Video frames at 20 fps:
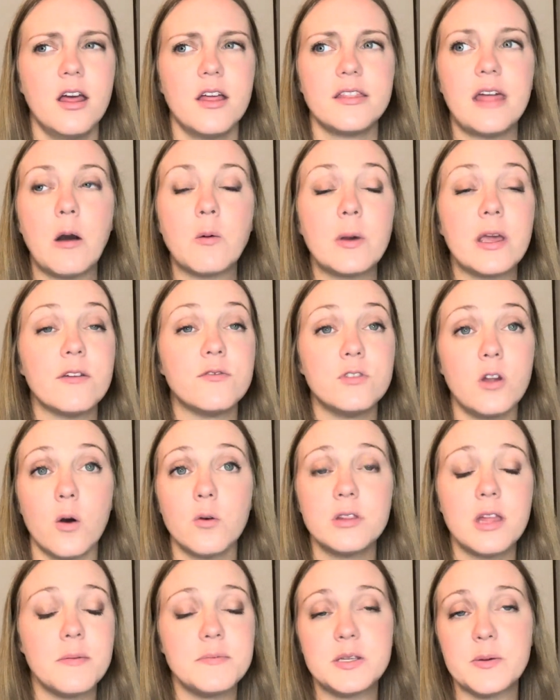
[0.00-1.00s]
that we have
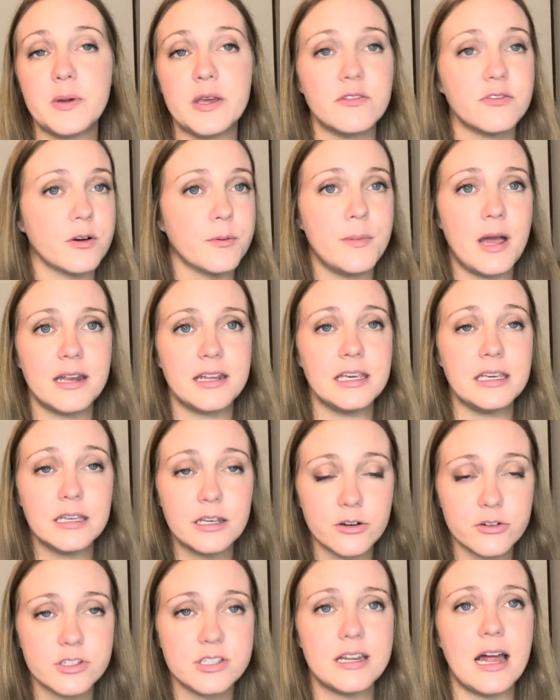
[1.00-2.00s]
known them to be for many
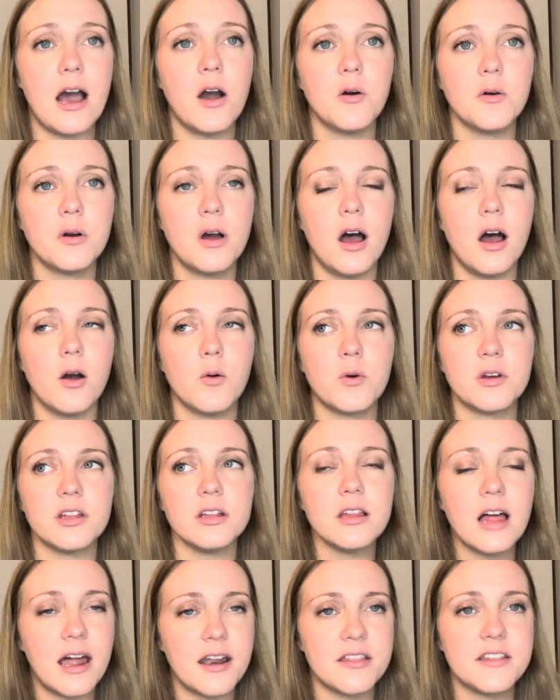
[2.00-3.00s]
years now, with a
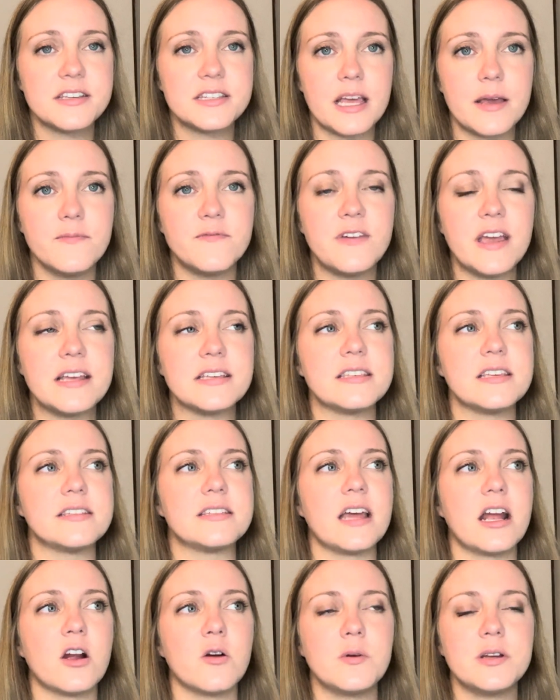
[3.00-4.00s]
lot of the same faces
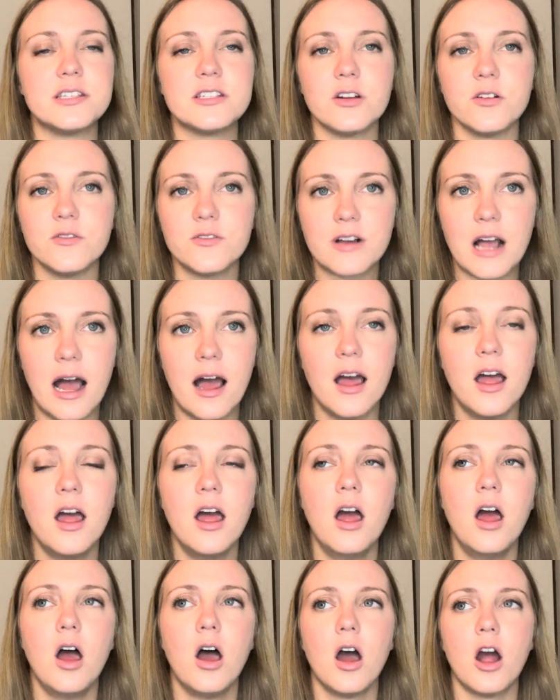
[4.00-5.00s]
there. We still have got
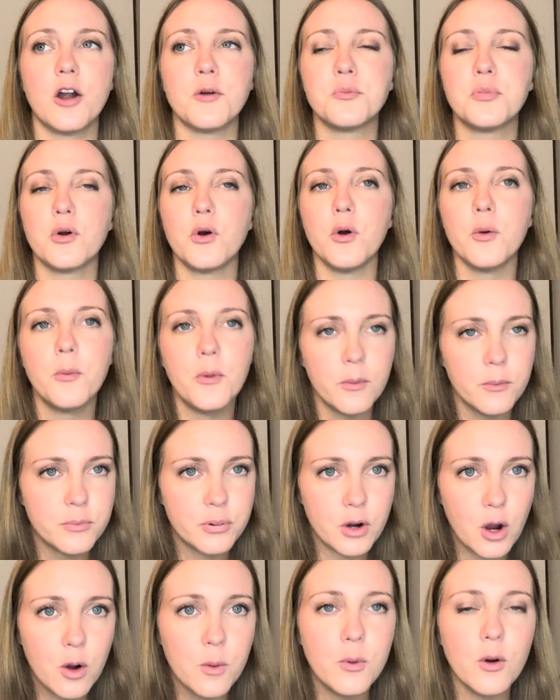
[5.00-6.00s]
our pro
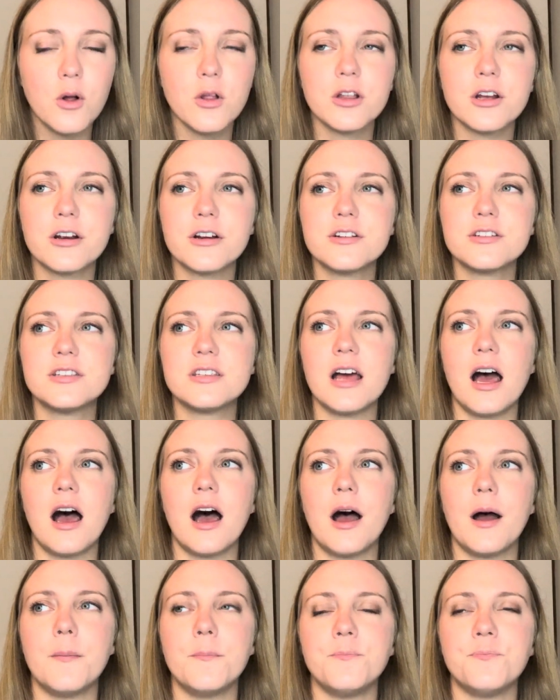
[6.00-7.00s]
bowlers,
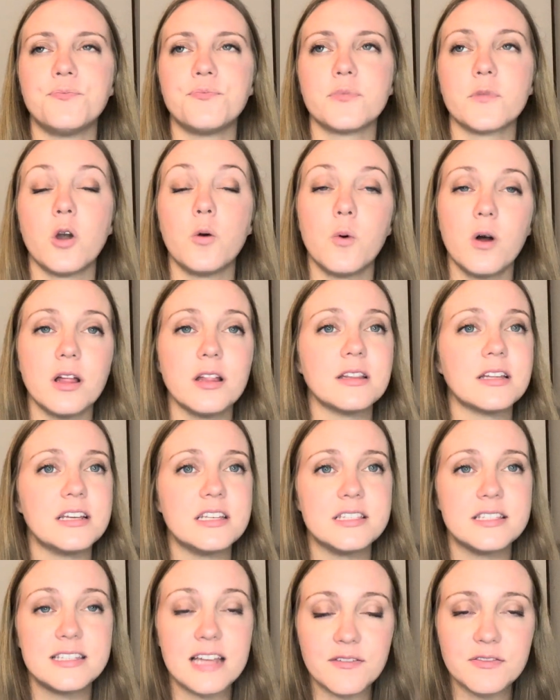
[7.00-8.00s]
well, at
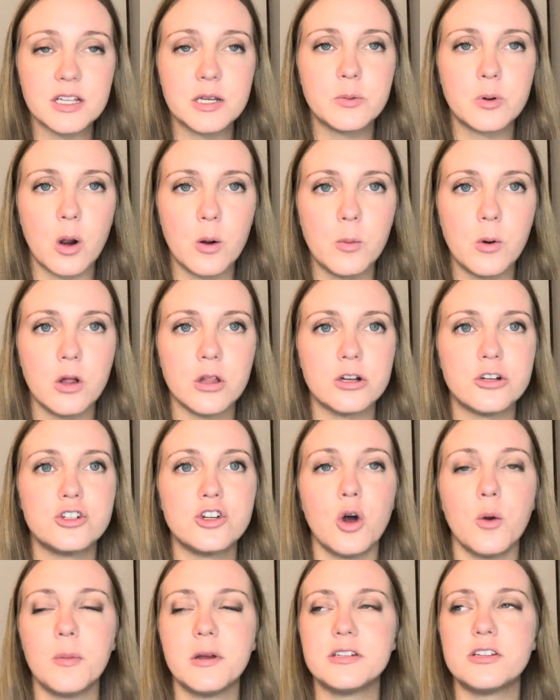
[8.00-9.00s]
least definitely Pro Bowler
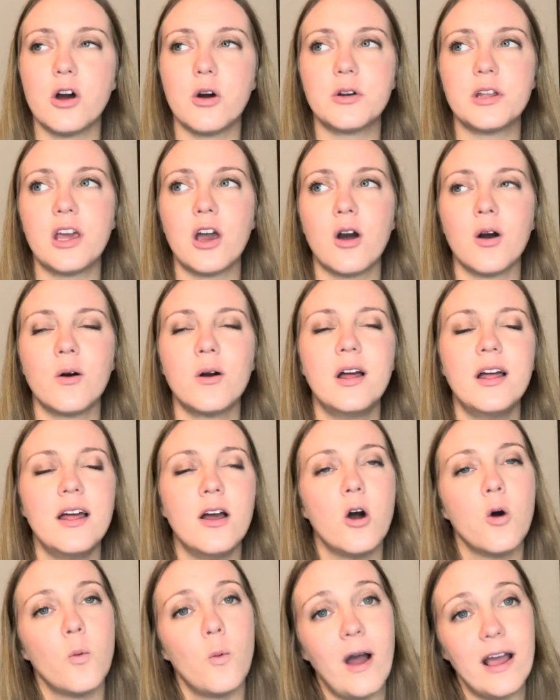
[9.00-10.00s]
Joel Bitonio.
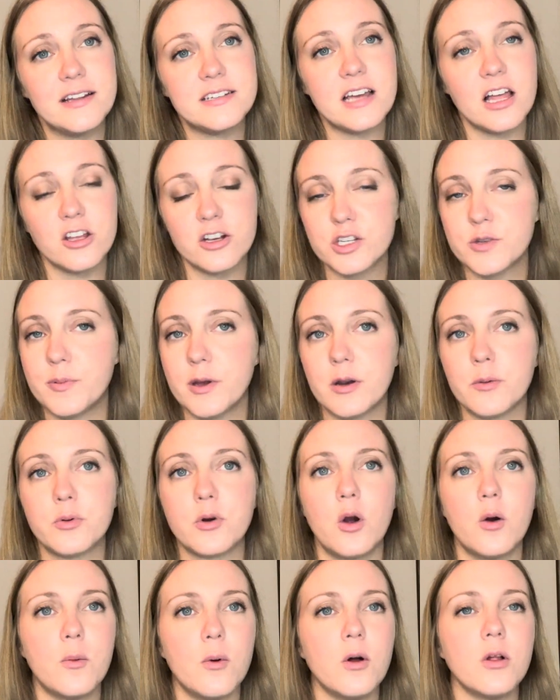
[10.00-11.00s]
Wyatt Teller's been a
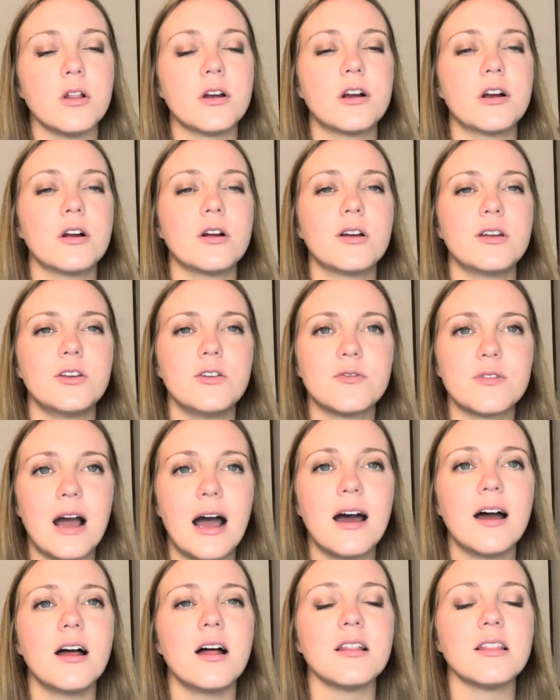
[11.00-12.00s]
Pro Bowler. You've
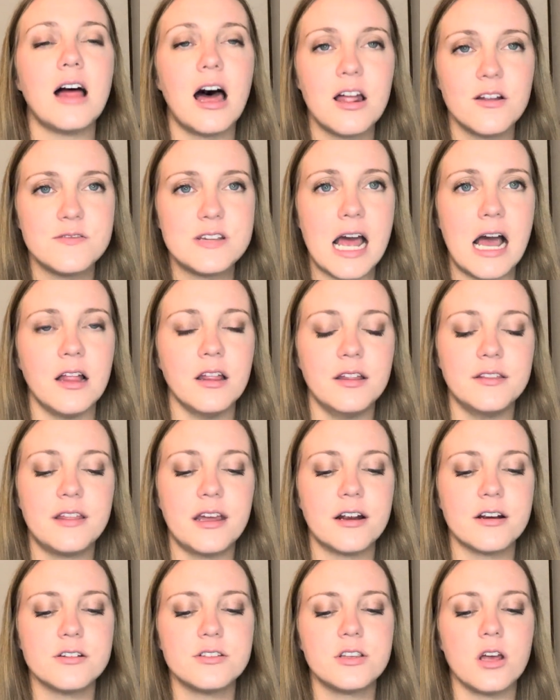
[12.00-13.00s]
got a lot of talent
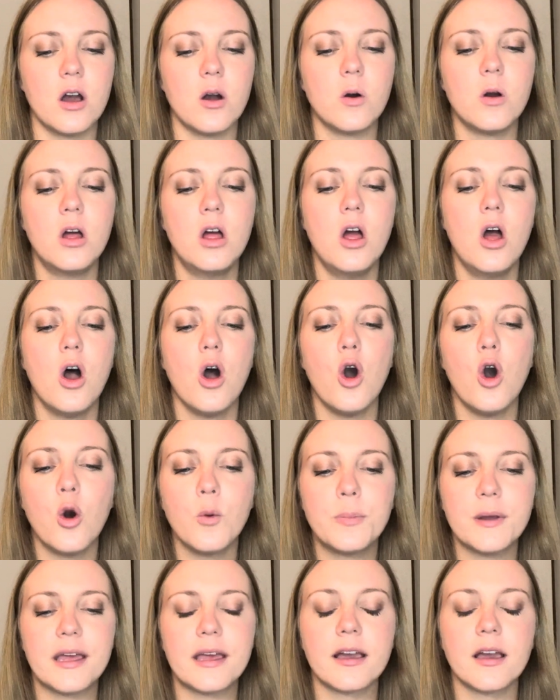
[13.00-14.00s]
there, so
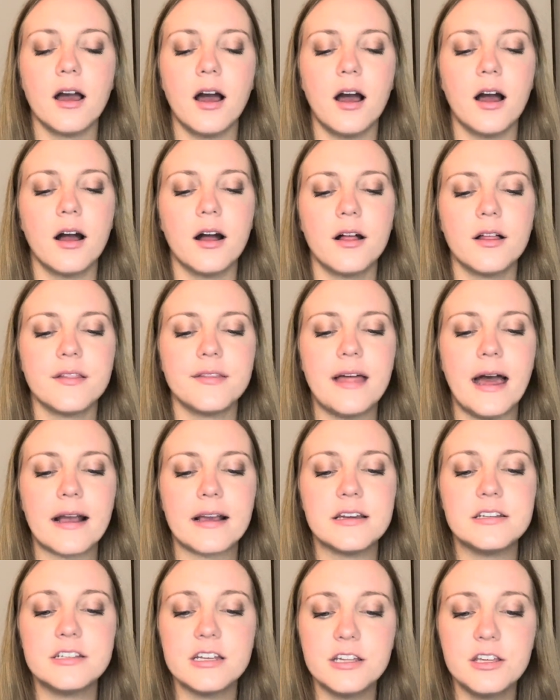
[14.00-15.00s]
hoping that
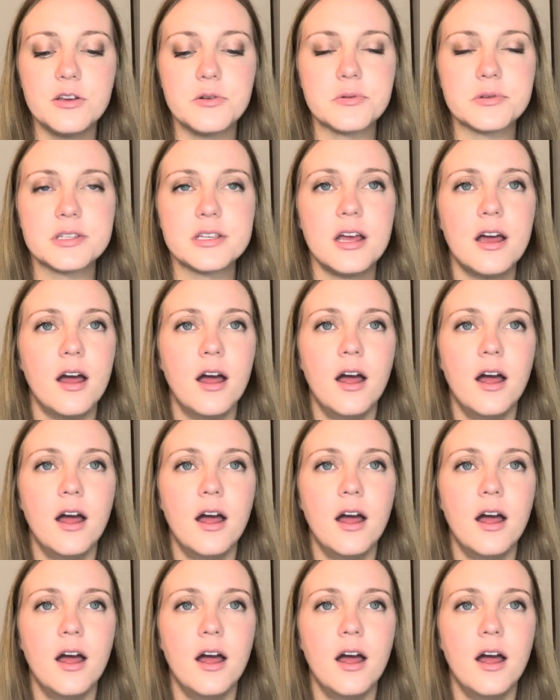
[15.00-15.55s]
continues.